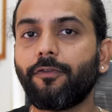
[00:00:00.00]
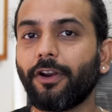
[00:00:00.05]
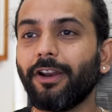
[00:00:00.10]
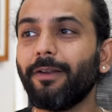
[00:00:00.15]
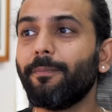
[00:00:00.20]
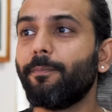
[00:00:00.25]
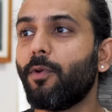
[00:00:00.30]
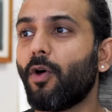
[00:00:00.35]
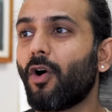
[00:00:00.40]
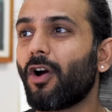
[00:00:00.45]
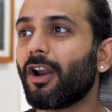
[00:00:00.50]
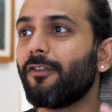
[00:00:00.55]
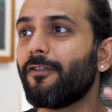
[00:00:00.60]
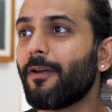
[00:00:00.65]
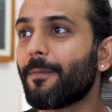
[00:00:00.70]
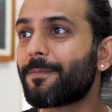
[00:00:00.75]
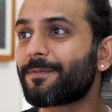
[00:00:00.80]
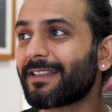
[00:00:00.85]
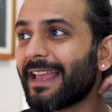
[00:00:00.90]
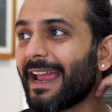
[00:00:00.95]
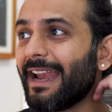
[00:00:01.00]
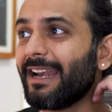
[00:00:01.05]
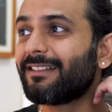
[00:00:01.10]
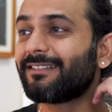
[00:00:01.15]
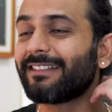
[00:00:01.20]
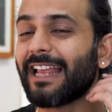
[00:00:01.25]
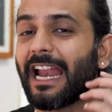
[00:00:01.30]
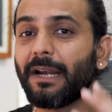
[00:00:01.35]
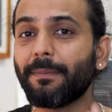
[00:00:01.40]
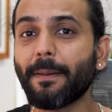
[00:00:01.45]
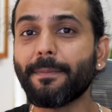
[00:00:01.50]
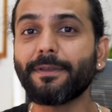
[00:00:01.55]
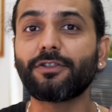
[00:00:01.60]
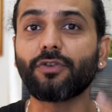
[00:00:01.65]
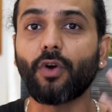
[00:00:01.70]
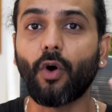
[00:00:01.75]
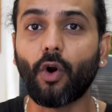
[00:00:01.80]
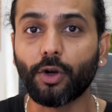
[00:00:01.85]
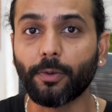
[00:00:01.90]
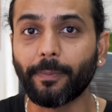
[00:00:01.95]
For a blogger website, sitemap
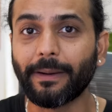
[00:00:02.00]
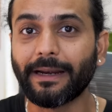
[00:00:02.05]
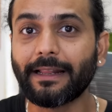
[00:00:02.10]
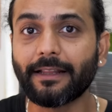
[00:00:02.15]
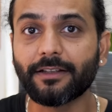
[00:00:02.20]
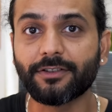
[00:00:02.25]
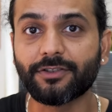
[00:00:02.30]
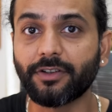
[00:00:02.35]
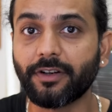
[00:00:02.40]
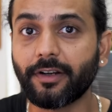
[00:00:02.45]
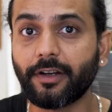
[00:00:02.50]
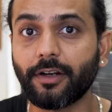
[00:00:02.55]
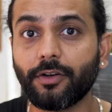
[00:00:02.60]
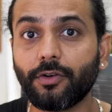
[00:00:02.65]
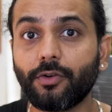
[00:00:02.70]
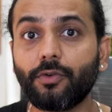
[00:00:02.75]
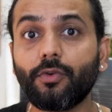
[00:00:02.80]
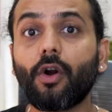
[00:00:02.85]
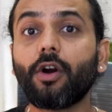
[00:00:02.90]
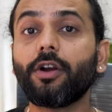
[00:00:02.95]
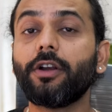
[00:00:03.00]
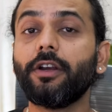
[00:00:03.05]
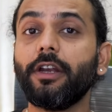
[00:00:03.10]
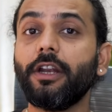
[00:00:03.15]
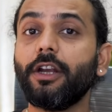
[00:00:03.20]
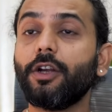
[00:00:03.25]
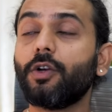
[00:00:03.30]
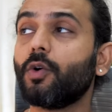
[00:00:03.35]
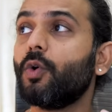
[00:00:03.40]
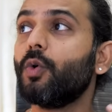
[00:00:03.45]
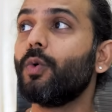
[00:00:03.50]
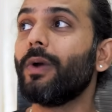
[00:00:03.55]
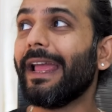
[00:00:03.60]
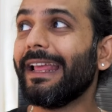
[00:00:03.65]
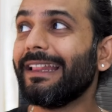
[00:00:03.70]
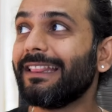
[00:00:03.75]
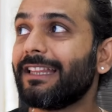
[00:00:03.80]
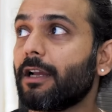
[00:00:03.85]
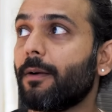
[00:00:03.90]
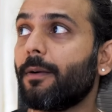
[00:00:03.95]
is automatically generated. You do not need to do
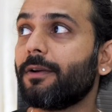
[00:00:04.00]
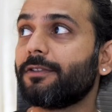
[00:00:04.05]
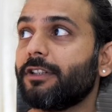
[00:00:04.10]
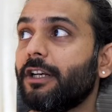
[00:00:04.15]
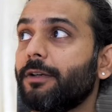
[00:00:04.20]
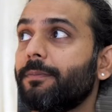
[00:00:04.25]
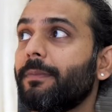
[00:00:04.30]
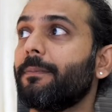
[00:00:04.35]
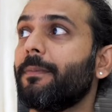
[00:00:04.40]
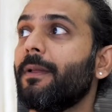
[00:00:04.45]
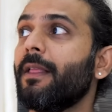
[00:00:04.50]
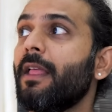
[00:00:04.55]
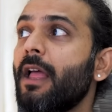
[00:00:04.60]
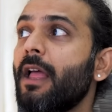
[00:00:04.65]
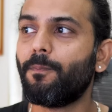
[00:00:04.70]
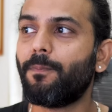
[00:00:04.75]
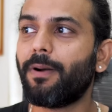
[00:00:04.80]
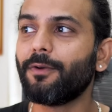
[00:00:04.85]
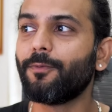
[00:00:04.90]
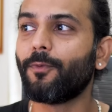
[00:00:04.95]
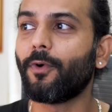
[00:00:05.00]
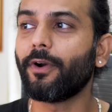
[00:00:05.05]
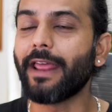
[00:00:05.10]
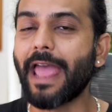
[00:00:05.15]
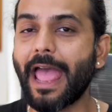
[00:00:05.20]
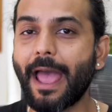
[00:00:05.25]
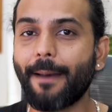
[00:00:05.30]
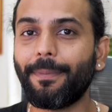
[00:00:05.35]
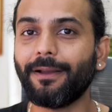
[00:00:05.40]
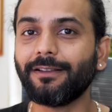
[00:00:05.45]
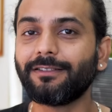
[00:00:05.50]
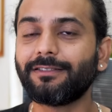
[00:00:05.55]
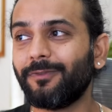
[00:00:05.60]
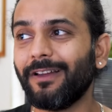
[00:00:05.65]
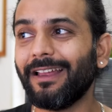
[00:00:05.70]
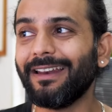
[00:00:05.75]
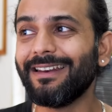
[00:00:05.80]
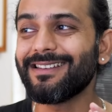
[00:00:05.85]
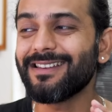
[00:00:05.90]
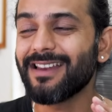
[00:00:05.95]
anything about sitemap. But what happens
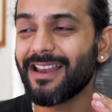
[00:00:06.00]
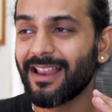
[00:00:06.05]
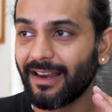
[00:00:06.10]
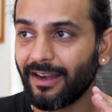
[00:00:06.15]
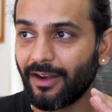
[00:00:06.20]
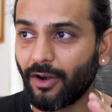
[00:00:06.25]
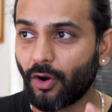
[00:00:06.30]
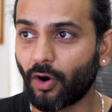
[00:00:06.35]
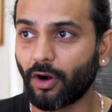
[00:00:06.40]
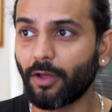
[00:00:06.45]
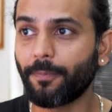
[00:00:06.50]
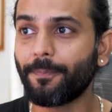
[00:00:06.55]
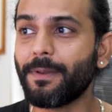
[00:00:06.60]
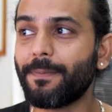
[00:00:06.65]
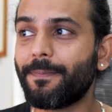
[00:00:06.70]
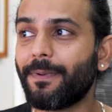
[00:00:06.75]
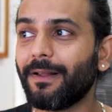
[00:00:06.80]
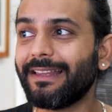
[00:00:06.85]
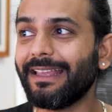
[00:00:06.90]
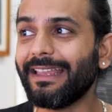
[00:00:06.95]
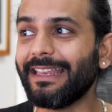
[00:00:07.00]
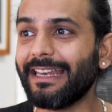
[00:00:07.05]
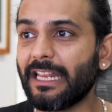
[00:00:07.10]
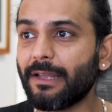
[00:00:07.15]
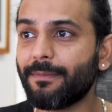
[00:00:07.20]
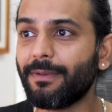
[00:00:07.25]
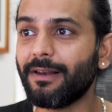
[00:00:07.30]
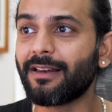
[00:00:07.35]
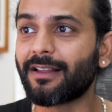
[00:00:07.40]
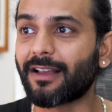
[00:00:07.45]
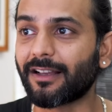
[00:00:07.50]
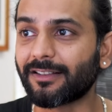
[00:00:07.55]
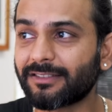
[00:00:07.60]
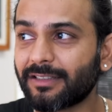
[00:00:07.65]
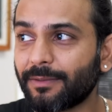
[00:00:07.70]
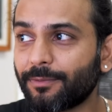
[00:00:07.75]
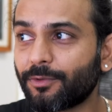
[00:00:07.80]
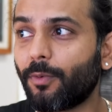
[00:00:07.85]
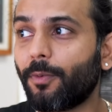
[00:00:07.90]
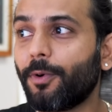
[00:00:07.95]
when lot of people, they enable
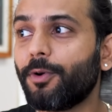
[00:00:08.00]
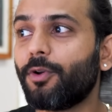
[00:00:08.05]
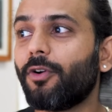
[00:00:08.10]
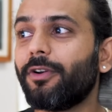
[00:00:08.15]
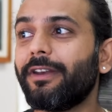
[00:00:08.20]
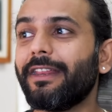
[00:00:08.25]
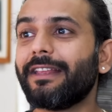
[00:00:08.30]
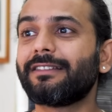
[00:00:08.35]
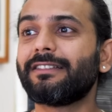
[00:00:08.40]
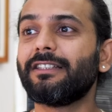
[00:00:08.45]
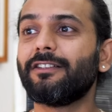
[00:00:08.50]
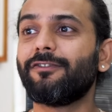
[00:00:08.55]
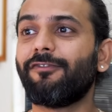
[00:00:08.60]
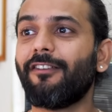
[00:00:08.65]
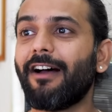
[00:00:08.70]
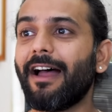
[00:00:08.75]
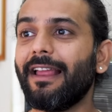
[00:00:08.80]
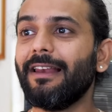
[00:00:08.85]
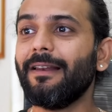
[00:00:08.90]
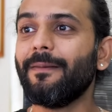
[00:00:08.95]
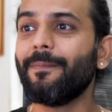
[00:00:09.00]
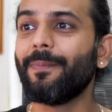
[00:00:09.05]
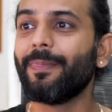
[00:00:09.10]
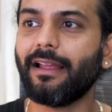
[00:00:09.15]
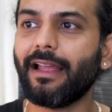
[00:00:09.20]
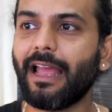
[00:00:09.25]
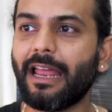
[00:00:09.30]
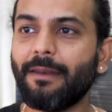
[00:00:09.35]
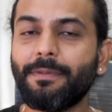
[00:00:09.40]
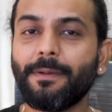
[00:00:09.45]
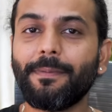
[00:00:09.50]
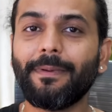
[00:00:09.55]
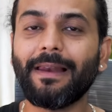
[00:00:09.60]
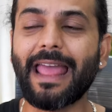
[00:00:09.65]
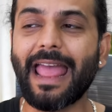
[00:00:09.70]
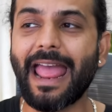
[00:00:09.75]
custom robot.txt file and people